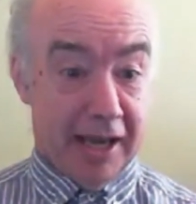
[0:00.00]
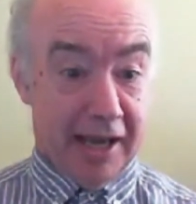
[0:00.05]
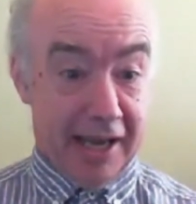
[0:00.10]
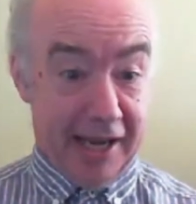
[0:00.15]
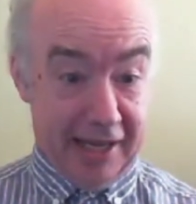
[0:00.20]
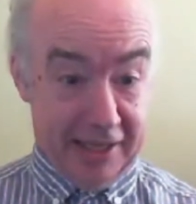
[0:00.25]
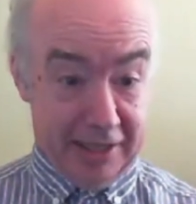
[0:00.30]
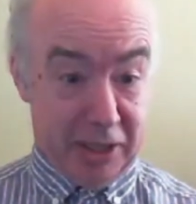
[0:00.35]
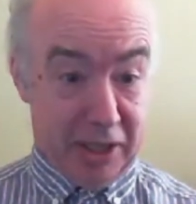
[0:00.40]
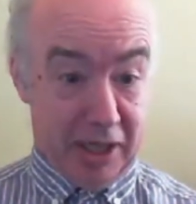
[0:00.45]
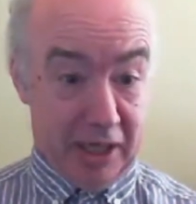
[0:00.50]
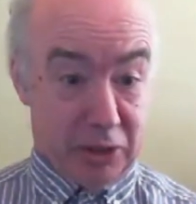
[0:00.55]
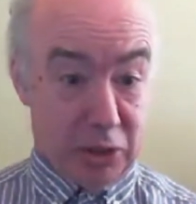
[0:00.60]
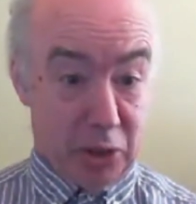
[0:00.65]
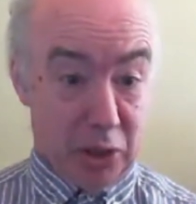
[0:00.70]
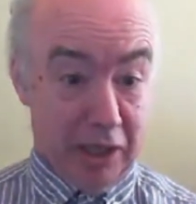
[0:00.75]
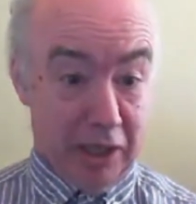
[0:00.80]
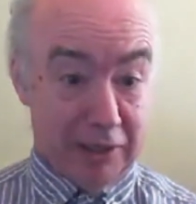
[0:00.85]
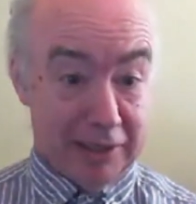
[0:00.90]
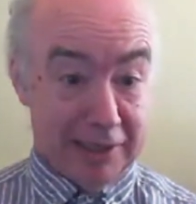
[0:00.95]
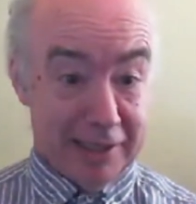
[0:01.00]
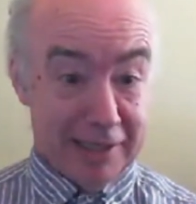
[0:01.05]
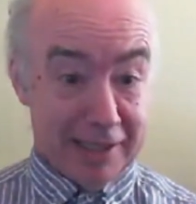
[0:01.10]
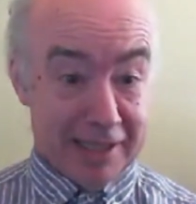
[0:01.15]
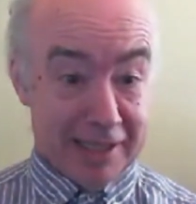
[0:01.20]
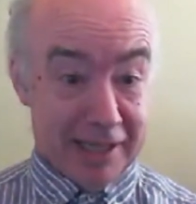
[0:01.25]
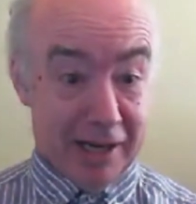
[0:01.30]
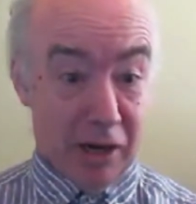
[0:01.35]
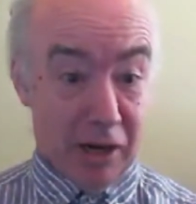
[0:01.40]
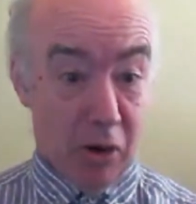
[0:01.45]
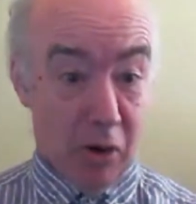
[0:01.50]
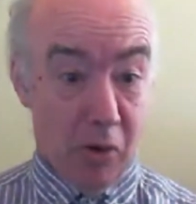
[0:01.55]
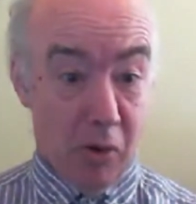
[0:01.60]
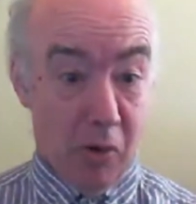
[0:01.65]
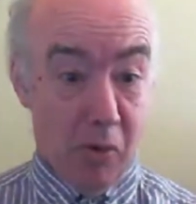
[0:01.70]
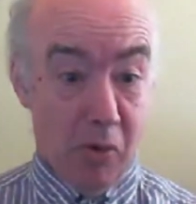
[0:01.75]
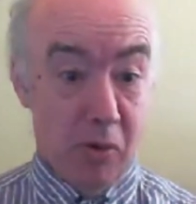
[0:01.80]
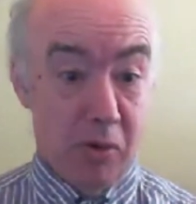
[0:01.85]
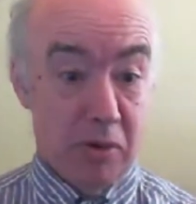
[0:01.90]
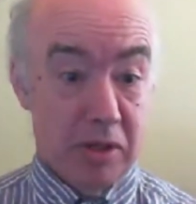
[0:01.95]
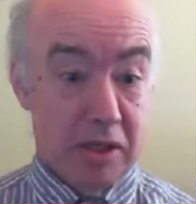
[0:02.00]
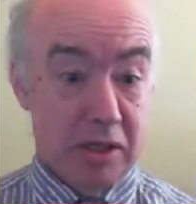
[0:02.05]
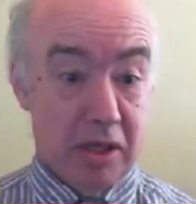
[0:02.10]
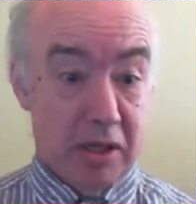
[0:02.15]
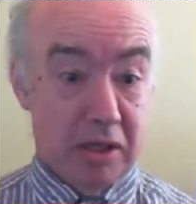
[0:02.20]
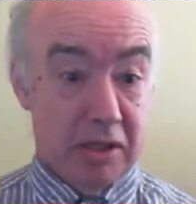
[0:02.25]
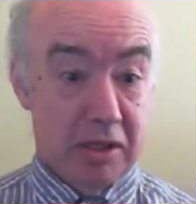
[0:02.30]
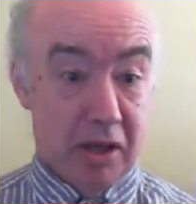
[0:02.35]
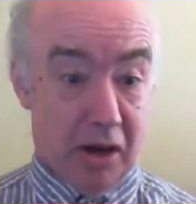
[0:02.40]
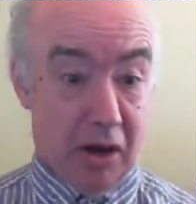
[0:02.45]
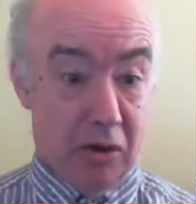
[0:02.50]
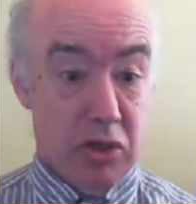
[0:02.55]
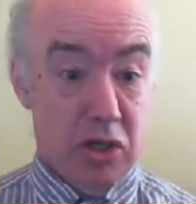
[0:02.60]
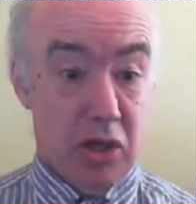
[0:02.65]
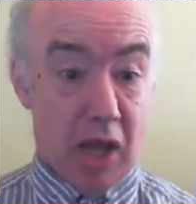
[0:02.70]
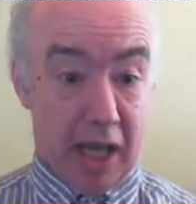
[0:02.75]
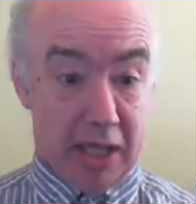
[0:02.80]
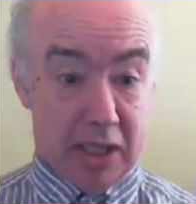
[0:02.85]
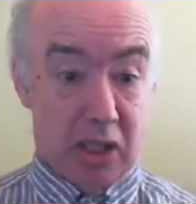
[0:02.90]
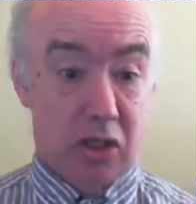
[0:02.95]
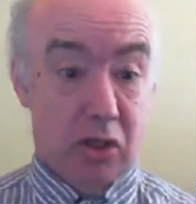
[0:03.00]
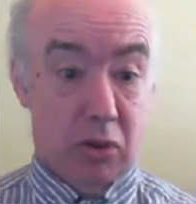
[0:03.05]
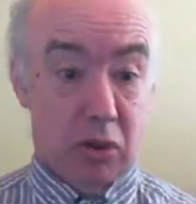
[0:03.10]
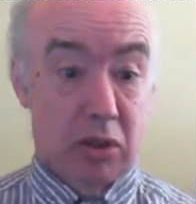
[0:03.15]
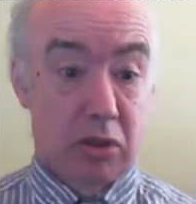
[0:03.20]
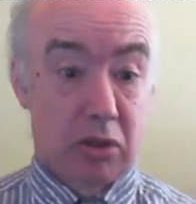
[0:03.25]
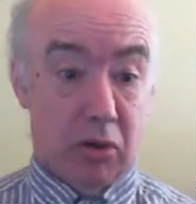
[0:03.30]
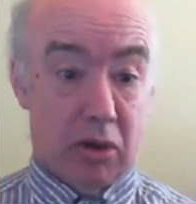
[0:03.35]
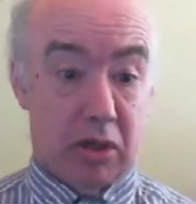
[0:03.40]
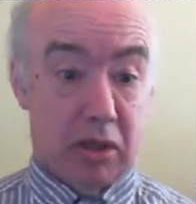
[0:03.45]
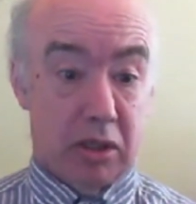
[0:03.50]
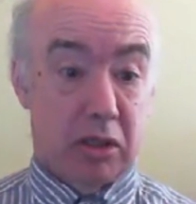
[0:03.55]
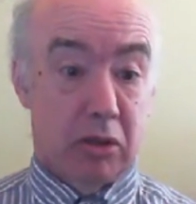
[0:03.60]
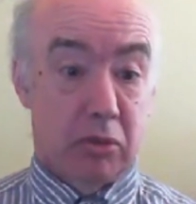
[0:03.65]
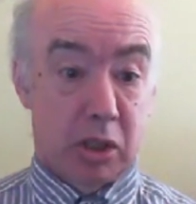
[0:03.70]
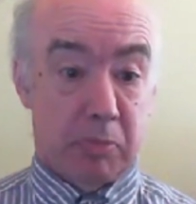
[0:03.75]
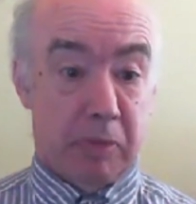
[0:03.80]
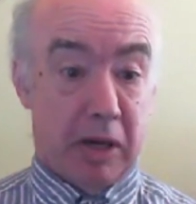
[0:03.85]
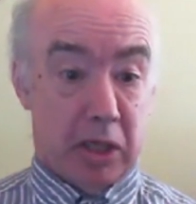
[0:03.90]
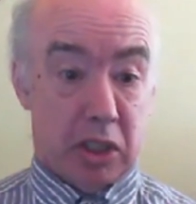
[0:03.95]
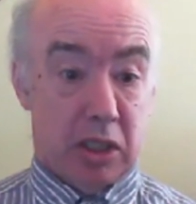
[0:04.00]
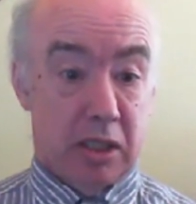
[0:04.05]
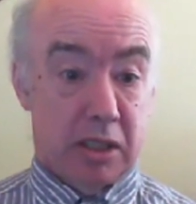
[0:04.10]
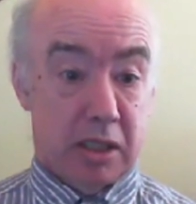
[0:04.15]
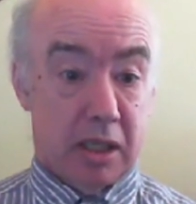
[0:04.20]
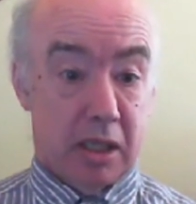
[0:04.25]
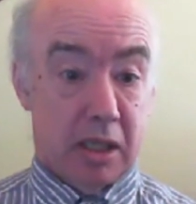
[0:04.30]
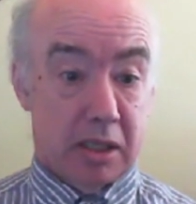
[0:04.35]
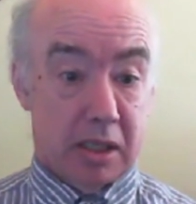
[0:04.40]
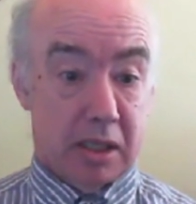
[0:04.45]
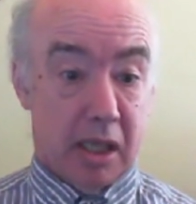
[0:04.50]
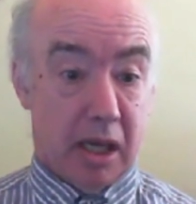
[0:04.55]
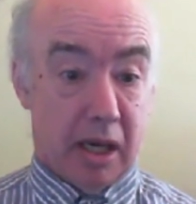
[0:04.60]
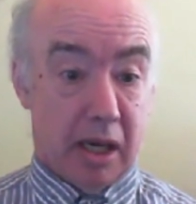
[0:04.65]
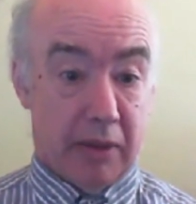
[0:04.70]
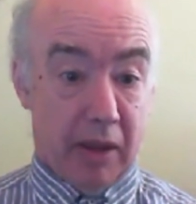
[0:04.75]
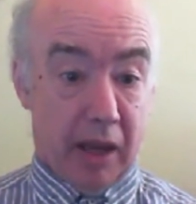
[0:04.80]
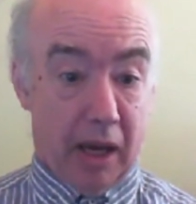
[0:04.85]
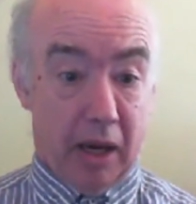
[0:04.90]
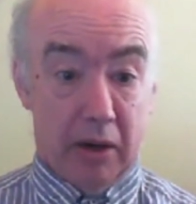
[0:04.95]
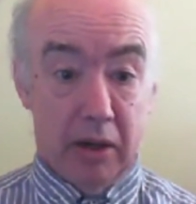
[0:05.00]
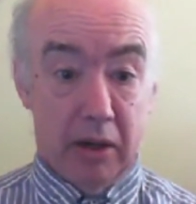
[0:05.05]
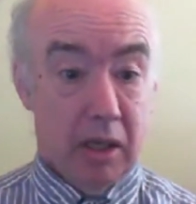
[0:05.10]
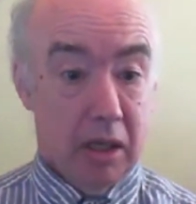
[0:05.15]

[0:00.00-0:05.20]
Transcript: etc. So, you know, yes, you can look at do specialist things like that.